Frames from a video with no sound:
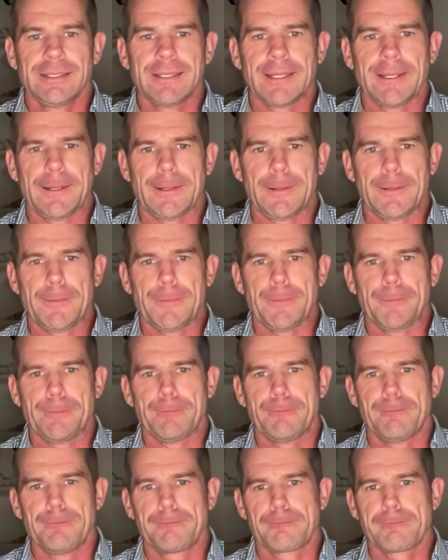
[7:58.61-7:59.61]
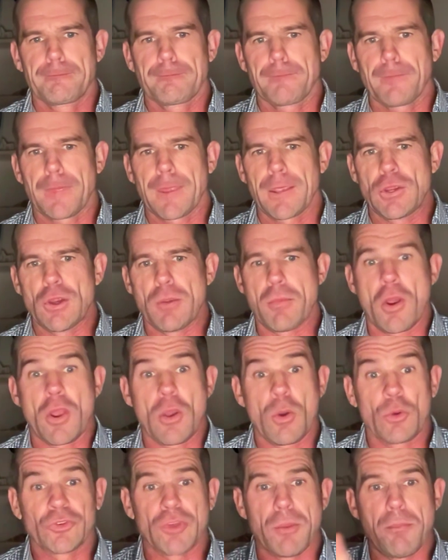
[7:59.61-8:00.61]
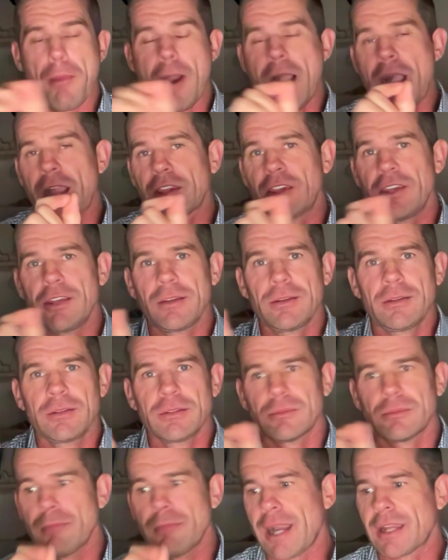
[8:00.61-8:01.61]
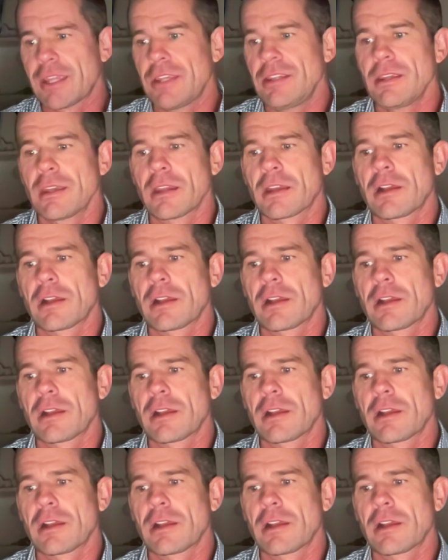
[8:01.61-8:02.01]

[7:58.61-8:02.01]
You know, also marking your